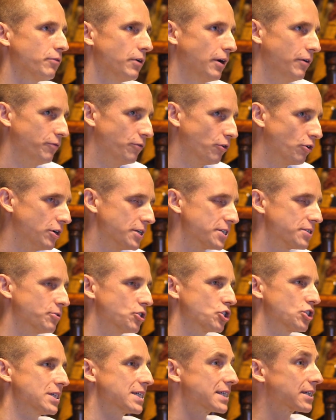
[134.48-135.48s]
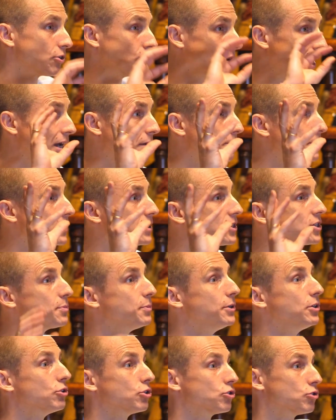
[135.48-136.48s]
a verse which describes the
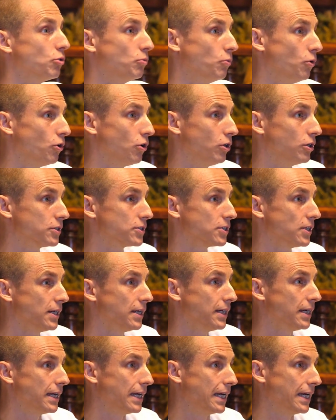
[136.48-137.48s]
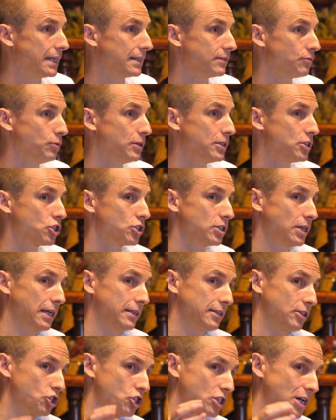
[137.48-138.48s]
spiritual world, and
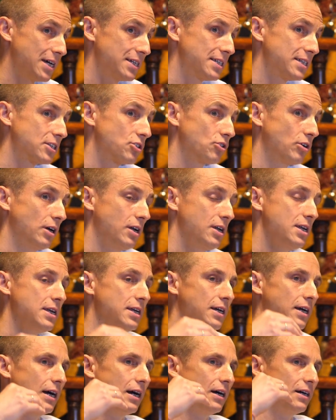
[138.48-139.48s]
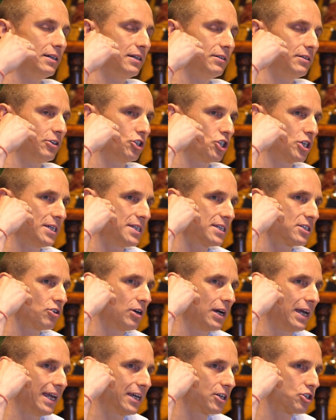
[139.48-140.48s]
the Shastra
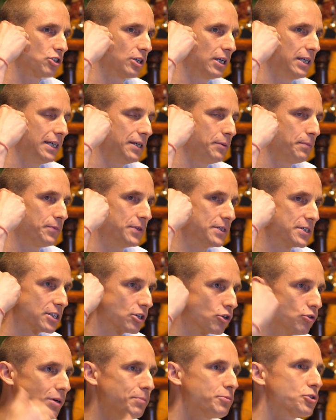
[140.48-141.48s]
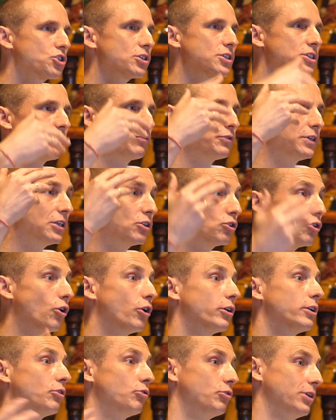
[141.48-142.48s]
actually descriptions of the
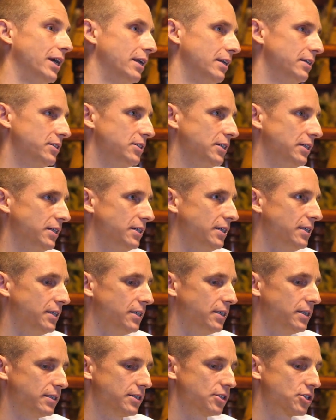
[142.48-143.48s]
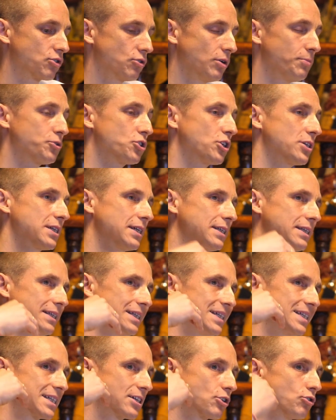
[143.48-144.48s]
eternal reality. The scriptures are
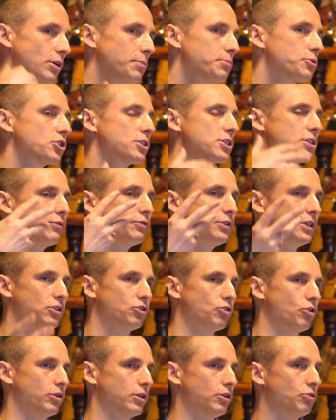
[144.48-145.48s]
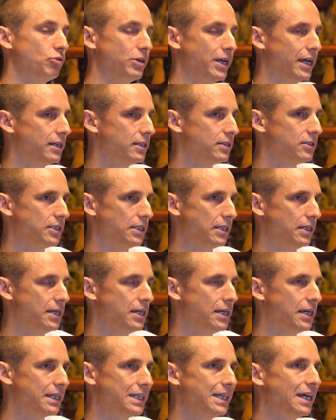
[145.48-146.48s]
descriptions of the eternal reality.
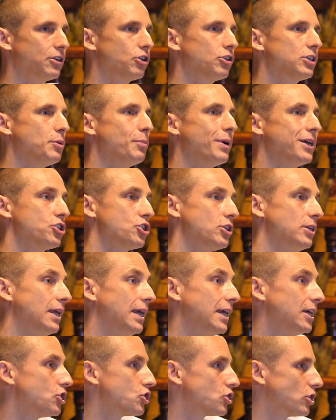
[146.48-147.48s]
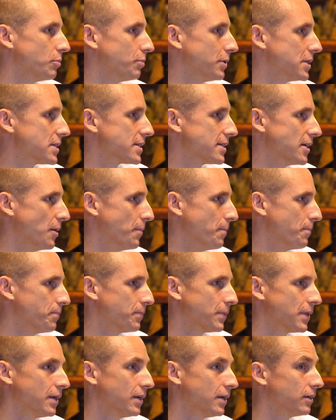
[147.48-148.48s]
They are not imagination by some
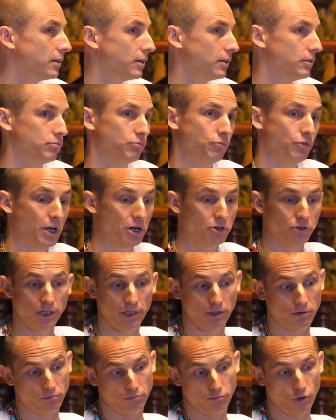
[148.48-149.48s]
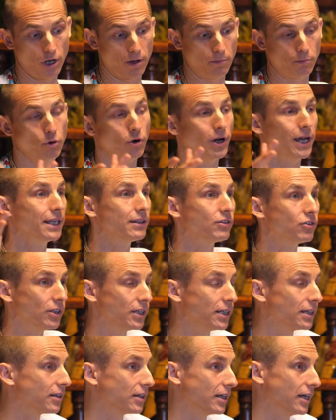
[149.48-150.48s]
very
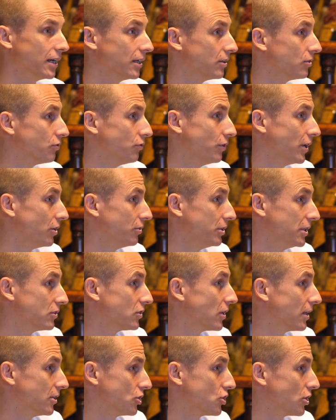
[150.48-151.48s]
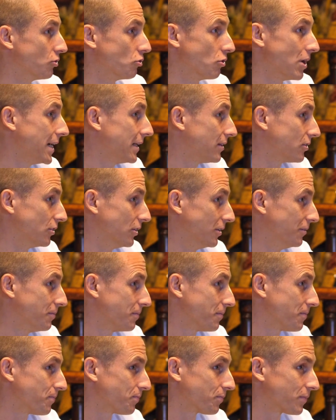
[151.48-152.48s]
poetic and very intelligent writer.
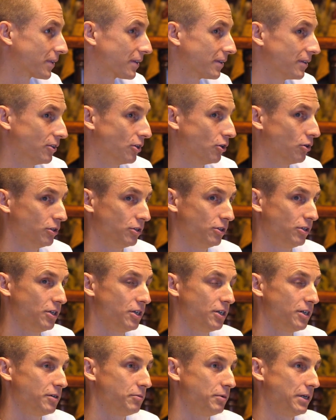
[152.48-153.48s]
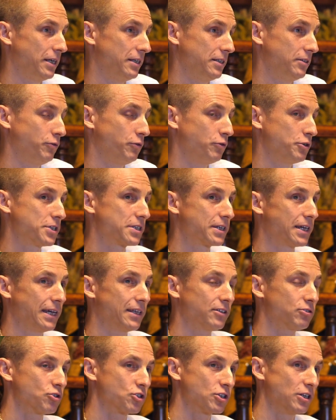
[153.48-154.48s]
No. And the first
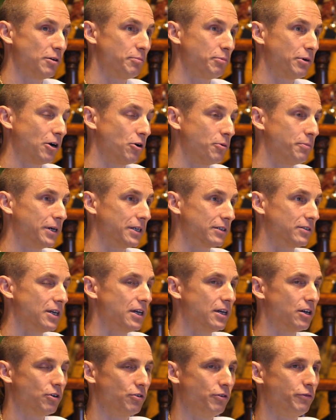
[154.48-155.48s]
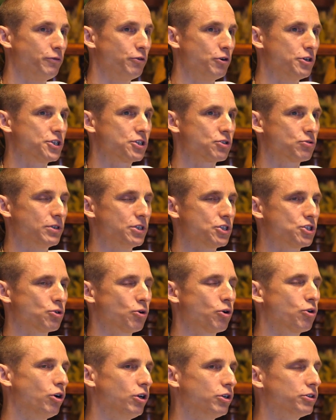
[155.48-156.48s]
canto, Srila Prabhupada refers to a
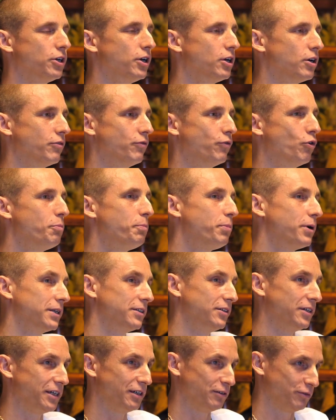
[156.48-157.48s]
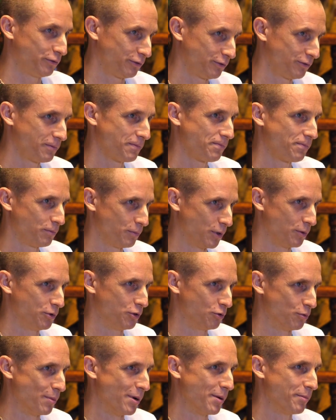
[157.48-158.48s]
so-called Vopadev. Maybe
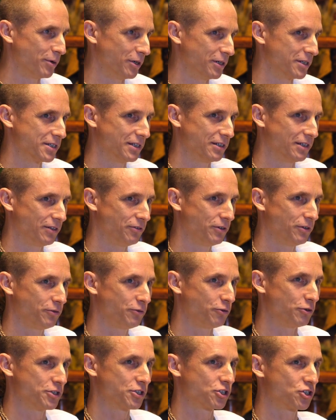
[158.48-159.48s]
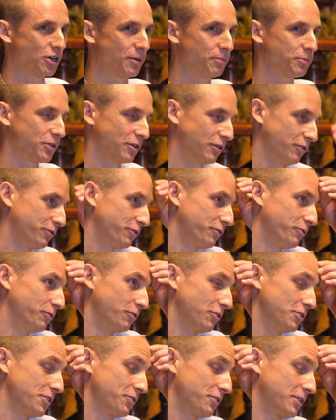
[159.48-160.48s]
you remember it's in the first chapter of,
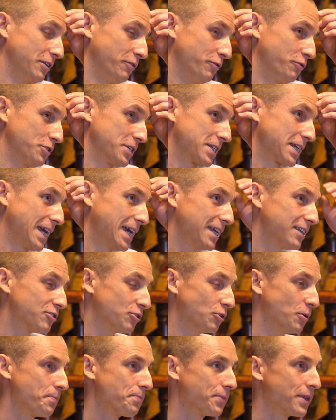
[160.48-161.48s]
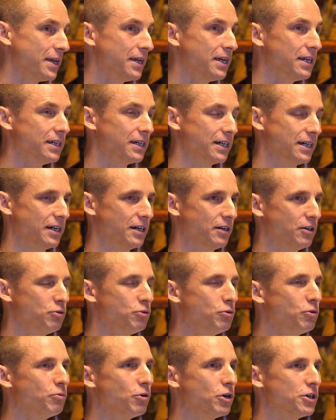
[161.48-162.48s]
in the first canto,
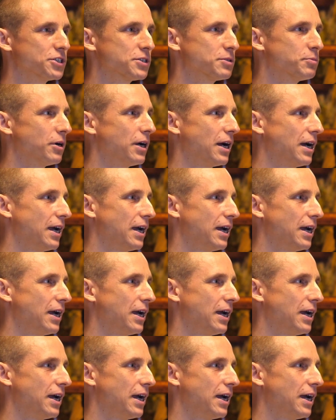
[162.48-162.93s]
who was